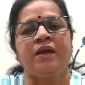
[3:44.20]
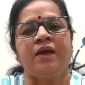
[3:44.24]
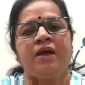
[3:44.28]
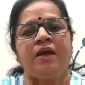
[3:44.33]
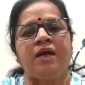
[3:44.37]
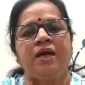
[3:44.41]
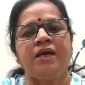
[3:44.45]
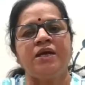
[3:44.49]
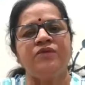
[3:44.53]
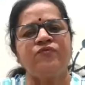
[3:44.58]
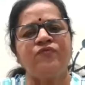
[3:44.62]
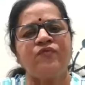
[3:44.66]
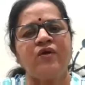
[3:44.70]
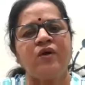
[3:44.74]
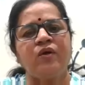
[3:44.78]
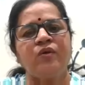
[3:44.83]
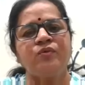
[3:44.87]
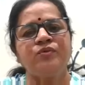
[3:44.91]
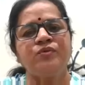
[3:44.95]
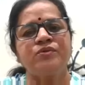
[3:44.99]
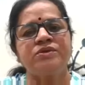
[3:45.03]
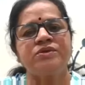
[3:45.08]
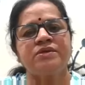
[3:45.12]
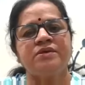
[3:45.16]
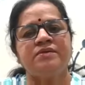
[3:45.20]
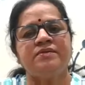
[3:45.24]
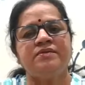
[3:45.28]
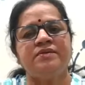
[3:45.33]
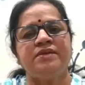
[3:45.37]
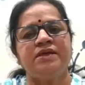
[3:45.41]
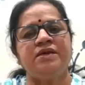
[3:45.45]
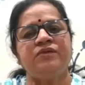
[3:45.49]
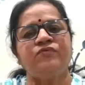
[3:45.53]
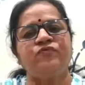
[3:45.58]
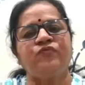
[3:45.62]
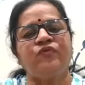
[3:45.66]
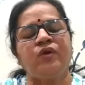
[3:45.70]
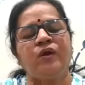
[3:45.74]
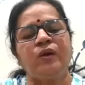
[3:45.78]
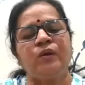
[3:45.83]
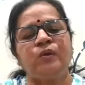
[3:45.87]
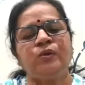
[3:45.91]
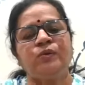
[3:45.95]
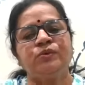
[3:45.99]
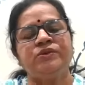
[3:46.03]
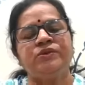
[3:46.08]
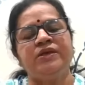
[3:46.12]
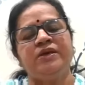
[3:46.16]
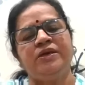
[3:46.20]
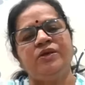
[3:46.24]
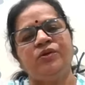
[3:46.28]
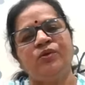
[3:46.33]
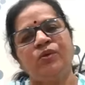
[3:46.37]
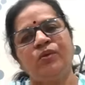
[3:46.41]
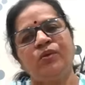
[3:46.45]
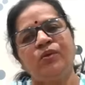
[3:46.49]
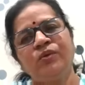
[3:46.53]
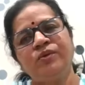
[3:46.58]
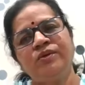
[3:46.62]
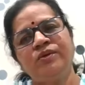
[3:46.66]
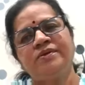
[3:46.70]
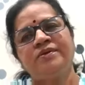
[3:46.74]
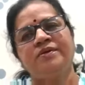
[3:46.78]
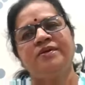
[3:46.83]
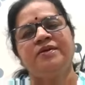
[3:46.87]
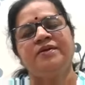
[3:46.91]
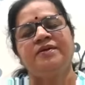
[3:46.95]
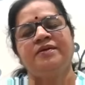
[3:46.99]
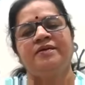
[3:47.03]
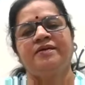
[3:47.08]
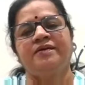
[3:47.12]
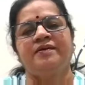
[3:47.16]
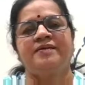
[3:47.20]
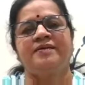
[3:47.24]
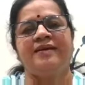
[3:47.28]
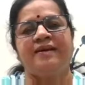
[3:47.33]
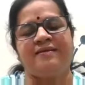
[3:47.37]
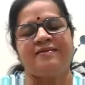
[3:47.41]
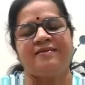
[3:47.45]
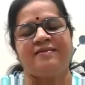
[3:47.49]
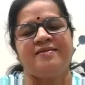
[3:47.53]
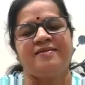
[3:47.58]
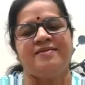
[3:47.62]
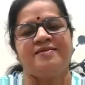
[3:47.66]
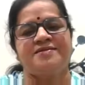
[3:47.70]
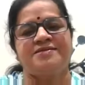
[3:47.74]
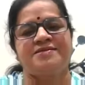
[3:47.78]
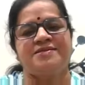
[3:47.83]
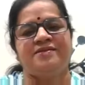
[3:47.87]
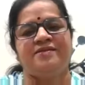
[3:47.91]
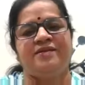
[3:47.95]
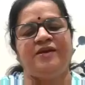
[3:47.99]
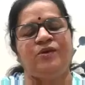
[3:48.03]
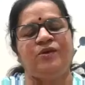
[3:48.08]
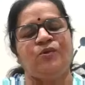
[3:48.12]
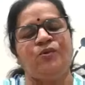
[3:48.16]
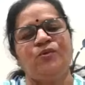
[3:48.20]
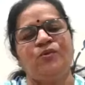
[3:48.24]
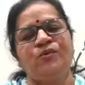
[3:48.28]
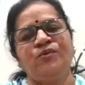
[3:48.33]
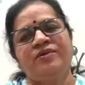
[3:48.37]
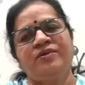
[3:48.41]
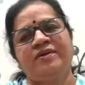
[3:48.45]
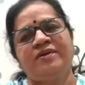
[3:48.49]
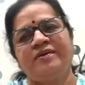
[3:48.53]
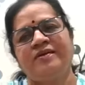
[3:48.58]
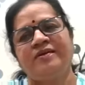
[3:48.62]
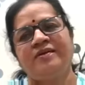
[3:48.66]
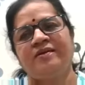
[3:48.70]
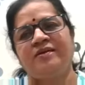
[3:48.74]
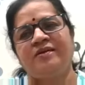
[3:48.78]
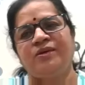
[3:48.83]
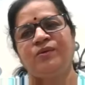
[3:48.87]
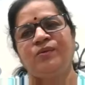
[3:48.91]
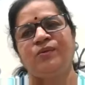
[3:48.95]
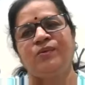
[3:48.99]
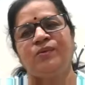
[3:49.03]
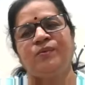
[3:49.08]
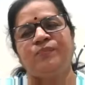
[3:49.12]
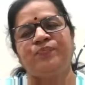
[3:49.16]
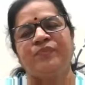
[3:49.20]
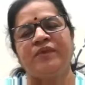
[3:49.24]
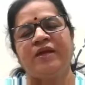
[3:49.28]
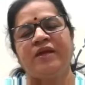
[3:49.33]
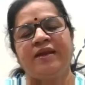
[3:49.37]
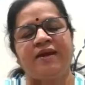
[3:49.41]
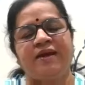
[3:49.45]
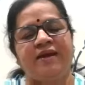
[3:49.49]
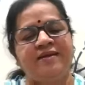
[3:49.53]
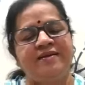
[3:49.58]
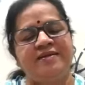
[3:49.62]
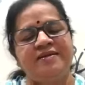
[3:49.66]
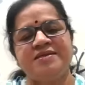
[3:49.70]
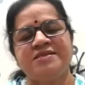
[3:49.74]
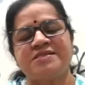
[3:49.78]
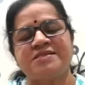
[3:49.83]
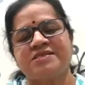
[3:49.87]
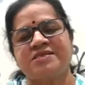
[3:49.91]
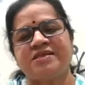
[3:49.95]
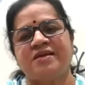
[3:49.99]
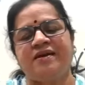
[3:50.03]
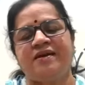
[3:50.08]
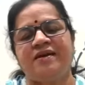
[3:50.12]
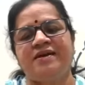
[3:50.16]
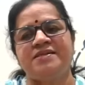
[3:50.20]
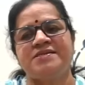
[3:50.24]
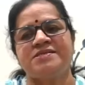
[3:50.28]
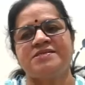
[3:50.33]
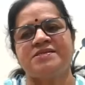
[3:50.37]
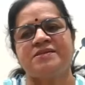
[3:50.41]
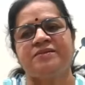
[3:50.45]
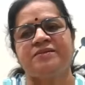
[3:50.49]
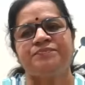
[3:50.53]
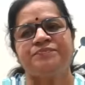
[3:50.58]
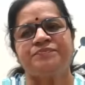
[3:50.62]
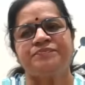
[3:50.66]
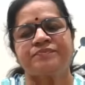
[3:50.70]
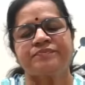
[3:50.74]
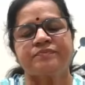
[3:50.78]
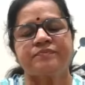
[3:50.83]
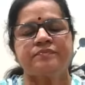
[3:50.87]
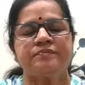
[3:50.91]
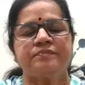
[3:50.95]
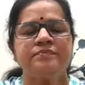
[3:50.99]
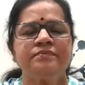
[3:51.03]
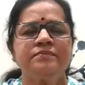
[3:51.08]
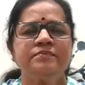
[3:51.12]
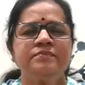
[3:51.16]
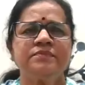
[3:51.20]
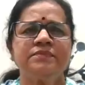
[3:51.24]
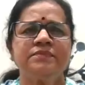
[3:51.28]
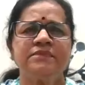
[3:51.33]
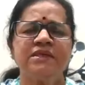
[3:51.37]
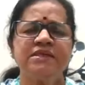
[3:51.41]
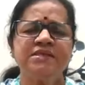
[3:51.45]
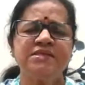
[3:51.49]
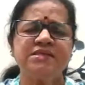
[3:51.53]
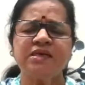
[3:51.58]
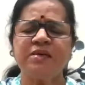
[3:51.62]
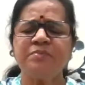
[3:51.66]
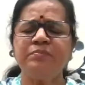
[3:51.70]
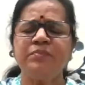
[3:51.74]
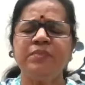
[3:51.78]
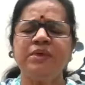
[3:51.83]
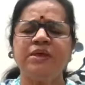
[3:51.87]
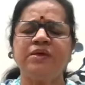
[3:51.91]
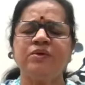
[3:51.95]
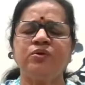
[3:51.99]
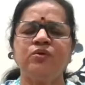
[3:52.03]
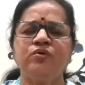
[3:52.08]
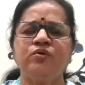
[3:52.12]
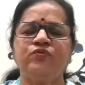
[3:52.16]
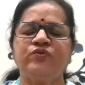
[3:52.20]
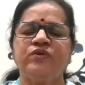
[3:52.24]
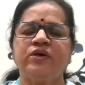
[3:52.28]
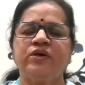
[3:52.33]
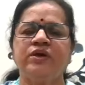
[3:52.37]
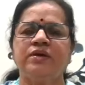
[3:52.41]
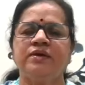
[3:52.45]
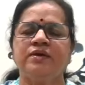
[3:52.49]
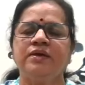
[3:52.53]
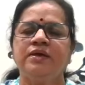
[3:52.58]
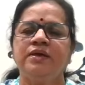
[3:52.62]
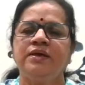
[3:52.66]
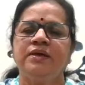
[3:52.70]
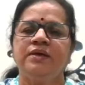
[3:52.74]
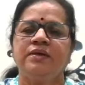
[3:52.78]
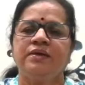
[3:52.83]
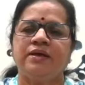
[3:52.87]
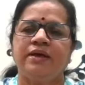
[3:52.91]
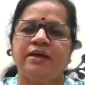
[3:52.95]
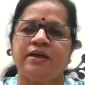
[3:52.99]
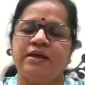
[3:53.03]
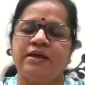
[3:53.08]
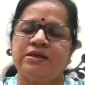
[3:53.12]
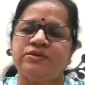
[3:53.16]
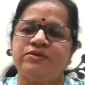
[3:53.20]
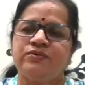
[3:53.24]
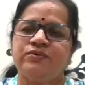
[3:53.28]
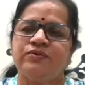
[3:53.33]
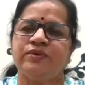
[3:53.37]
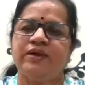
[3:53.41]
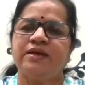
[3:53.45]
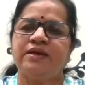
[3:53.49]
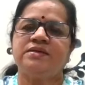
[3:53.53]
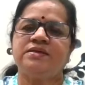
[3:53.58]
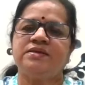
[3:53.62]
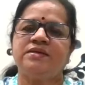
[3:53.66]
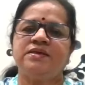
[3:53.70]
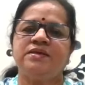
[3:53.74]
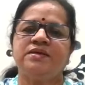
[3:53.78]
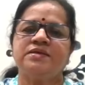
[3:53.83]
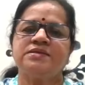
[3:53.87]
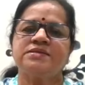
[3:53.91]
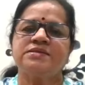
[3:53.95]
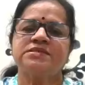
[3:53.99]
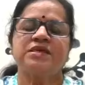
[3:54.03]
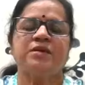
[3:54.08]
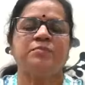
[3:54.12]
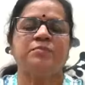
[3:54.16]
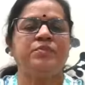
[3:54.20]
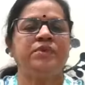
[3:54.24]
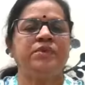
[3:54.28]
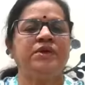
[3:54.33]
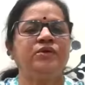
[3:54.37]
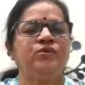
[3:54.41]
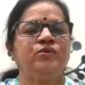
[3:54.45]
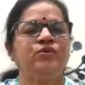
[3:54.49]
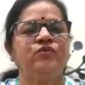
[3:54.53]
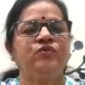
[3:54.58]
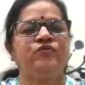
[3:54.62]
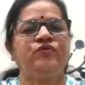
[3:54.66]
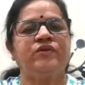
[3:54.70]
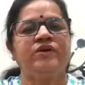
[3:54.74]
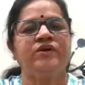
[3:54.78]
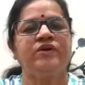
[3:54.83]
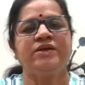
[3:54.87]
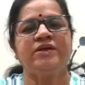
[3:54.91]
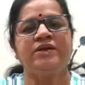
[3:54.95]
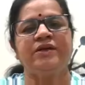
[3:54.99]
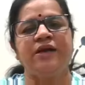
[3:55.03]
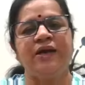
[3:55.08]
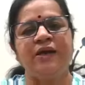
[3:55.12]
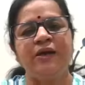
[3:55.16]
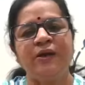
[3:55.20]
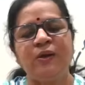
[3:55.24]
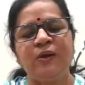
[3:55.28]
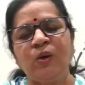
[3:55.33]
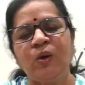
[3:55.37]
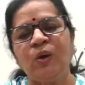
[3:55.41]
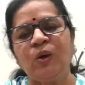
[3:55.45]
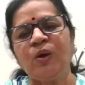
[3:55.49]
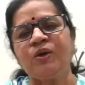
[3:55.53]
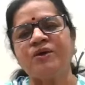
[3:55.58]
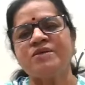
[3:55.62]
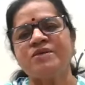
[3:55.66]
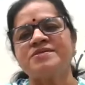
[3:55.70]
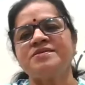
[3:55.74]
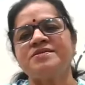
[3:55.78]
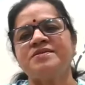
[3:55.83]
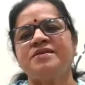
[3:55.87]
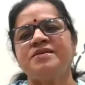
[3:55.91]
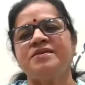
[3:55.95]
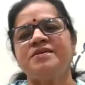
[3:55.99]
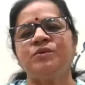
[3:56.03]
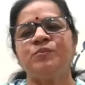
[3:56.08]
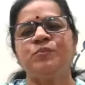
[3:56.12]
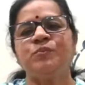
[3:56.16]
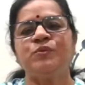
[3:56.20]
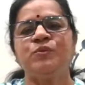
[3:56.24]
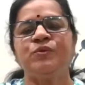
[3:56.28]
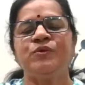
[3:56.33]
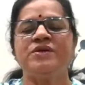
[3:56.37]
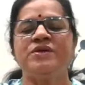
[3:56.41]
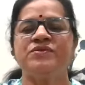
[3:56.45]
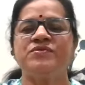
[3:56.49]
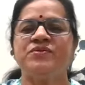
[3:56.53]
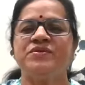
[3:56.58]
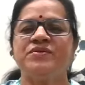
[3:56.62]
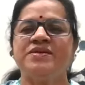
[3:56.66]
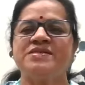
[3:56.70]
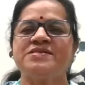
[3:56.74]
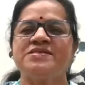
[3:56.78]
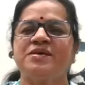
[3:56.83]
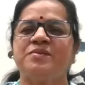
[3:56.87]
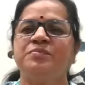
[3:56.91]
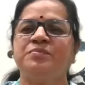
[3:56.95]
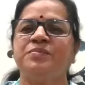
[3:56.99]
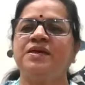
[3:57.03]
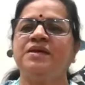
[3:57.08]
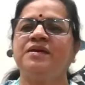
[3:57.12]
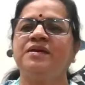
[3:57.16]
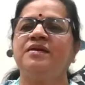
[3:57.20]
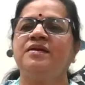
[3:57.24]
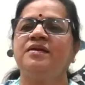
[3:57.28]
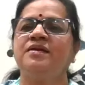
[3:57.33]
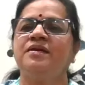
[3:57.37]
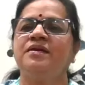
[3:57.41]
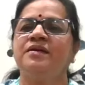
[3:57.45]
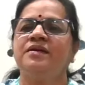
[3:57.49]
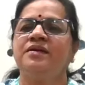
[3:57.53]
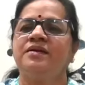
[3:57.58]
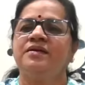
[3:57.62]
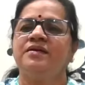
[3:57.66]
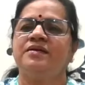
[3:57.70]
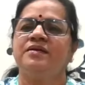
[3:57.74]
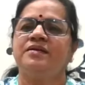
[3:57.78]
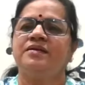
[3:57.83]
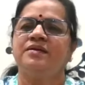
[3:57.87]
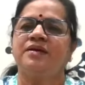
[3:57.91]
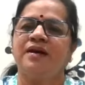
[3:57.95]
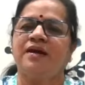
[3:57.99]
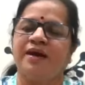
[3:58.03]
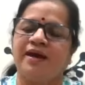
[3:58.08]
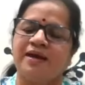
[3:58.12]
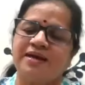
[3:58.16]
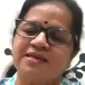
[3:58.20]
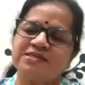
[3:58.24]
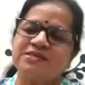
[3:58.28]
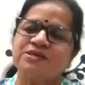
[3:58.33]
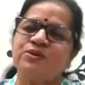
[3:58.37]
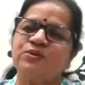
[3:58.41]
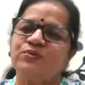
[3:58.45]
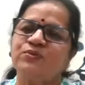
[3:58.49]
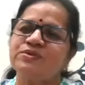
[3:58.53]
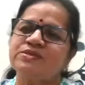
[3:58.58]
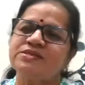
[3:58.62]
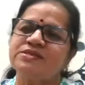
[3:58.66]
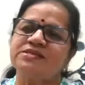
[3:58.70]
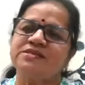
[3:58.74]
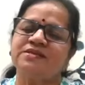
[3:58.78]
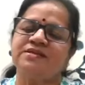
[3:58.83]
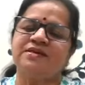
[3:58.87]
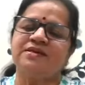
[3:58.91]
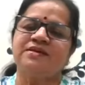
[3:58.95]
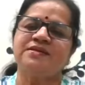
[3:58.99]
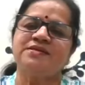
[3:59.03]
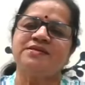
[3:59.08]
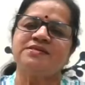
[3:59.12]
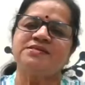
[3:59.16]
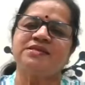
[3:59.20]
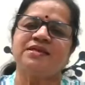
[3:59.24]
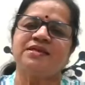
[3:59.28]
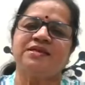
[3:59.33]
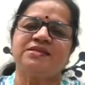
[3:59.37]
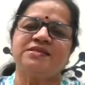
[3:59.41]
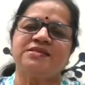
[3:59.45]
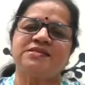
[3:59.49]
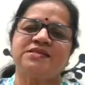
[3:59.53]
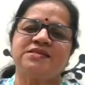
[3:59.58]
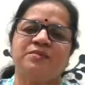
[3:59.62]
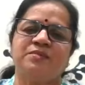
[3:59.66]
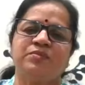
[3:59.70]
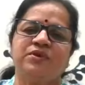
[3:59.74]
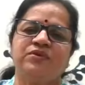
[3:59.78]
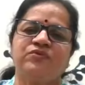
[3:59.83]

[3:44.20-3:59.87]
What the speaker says: I found they follow their own techniques, their own writing styles. Some may go for narrative writing, some may go for dialogues in the poetry, some may ask questions, and some